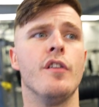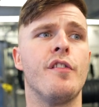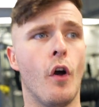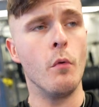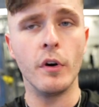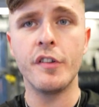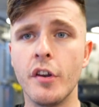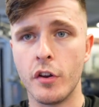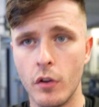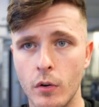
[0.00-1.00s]
so much to
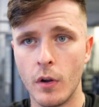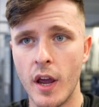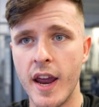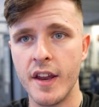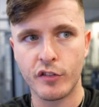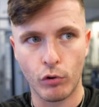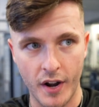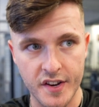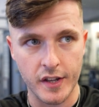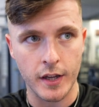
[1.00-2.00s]
do, it's
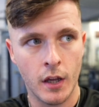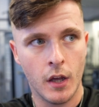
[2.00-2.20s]
crazy.